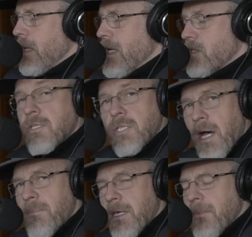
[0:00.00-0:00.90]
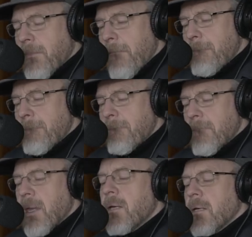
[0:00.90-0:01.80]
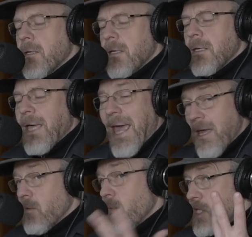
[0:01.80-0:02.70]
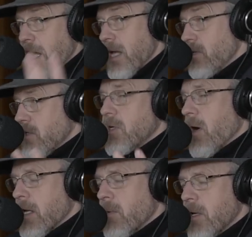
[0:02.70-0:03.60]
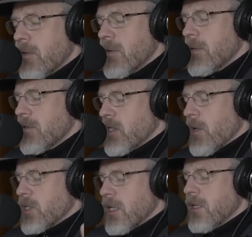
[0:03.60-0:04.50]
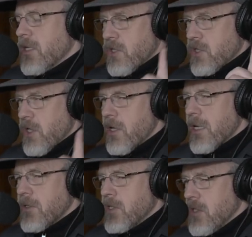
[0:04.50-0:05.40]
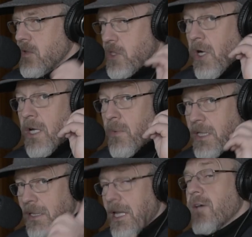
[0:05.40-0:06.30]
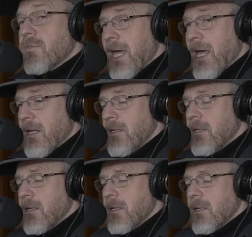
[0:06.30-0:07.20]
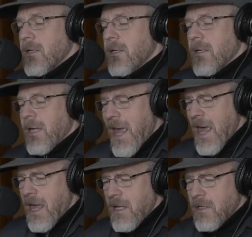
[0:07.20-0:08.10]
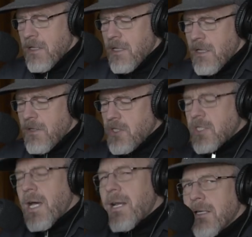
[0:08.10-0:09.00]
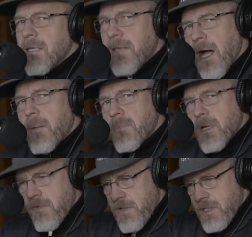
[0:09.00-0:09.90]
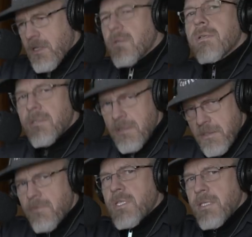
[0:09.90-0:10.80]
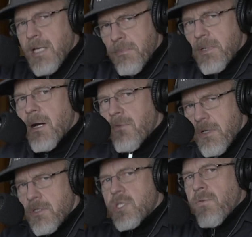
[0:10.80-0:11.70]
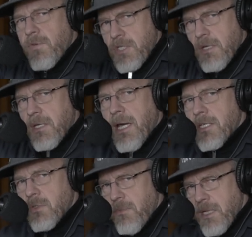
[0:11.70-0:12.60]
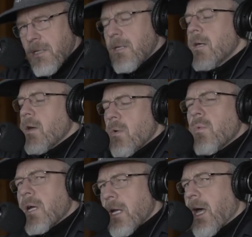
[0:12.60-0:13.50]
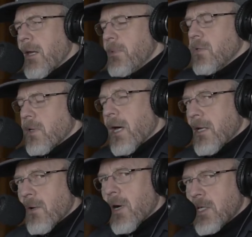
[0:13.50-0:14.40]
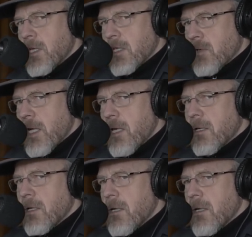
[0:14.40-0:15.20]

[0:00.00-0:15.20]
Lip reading: It's the timing and which hand you're starting with. So it's like this. You're starting on 2, starting with the left hand, and this is kind of like the album cover, you know? You've seen the album cover, Surfacing, the guy swimming? We're going to kind of be doing that here. Watch this. Ready?